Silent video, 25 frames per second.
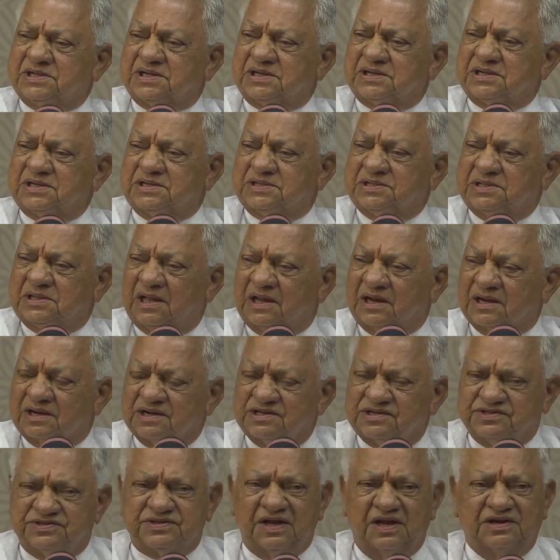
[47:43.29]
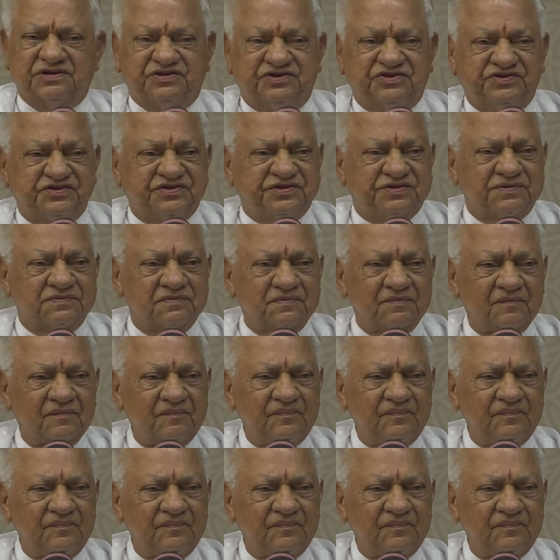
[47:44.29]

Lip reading: research.